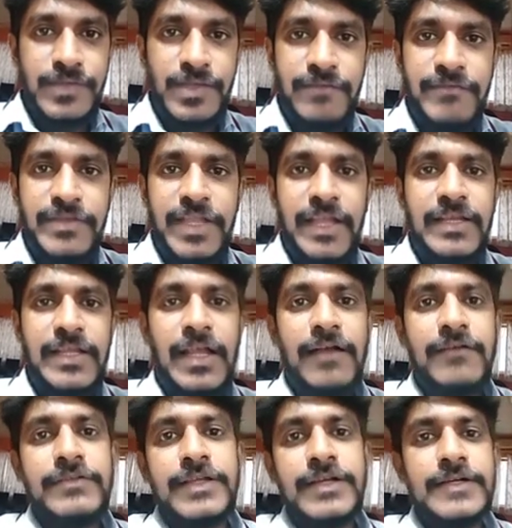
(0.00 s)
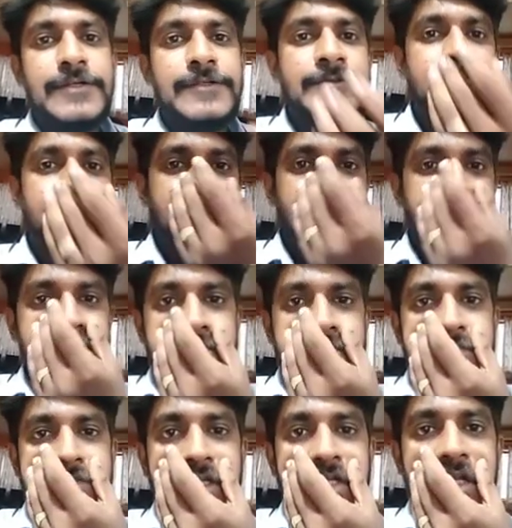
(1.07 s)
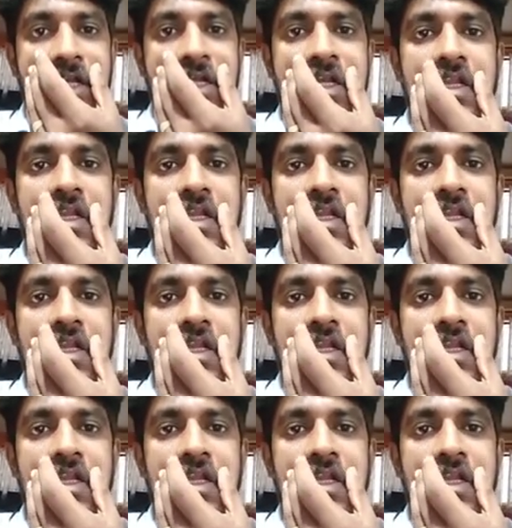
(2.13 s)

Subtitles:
we can have the deadlock